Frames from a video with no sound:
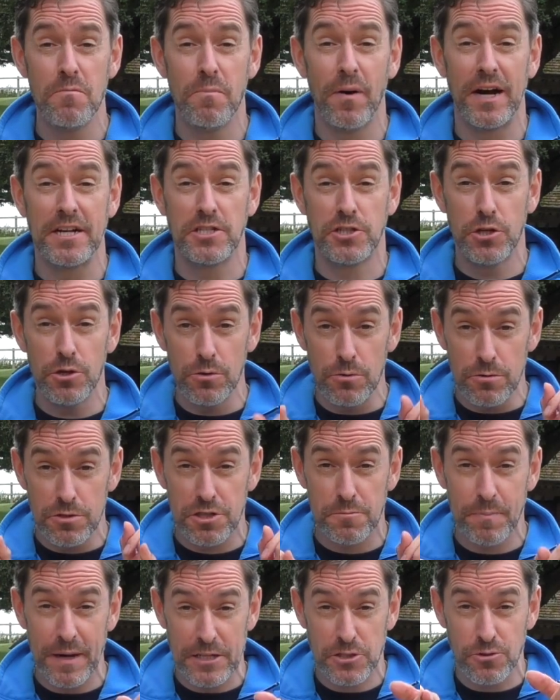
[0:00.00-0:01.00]
by two
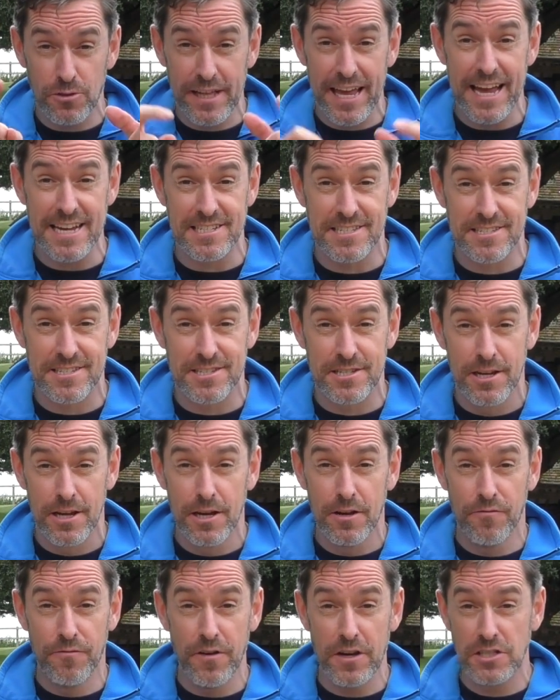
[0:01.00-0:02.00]
special guests.
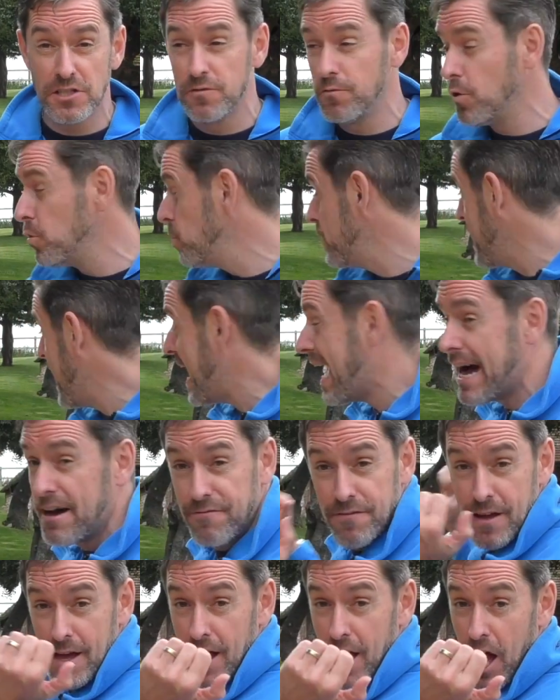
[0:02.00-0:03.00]
First of all, we
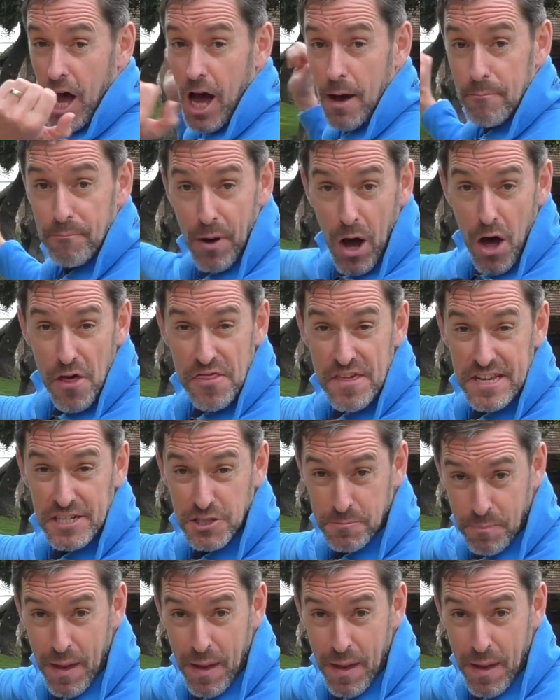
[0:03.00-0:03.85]
have Abarthist